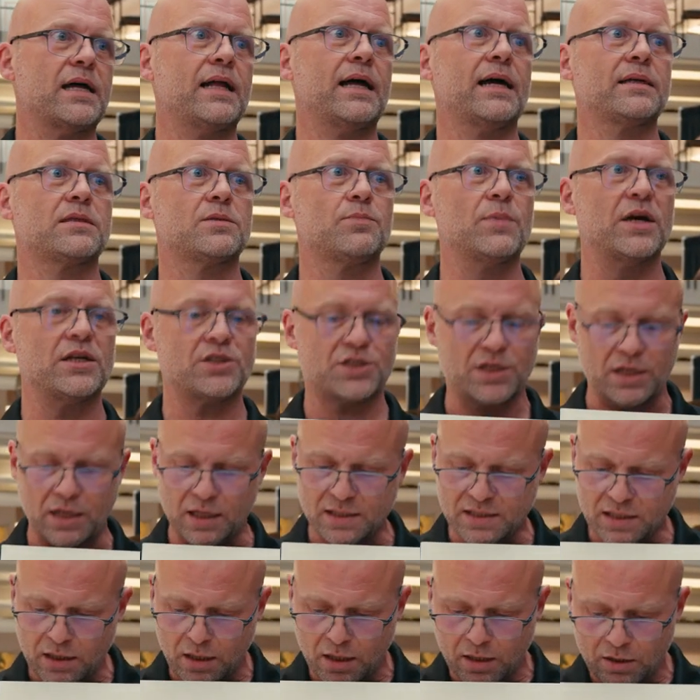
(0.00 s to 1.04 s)
I like to mention
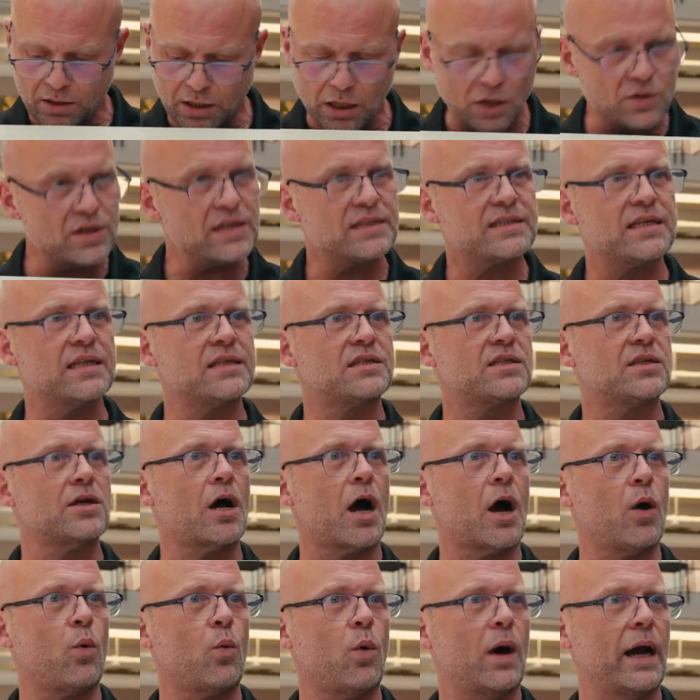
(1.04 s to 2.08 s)
is, notice it's
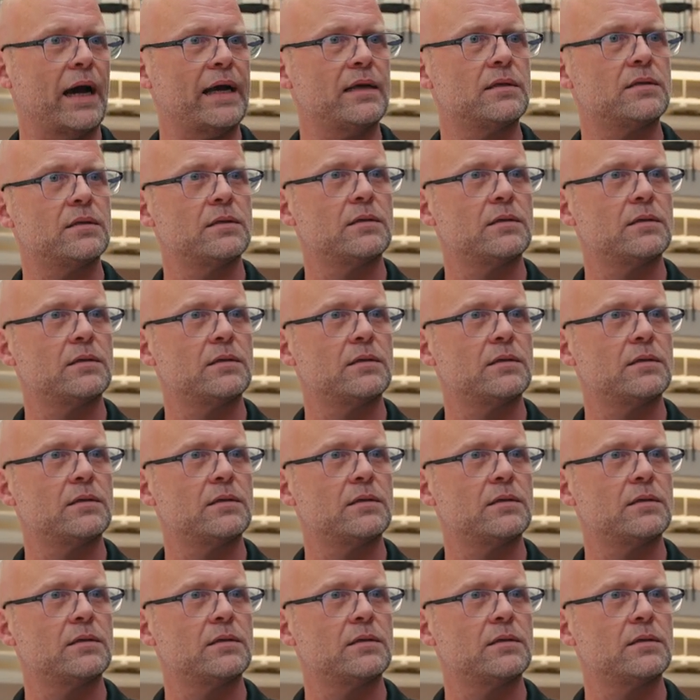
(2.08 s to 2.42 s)
not white,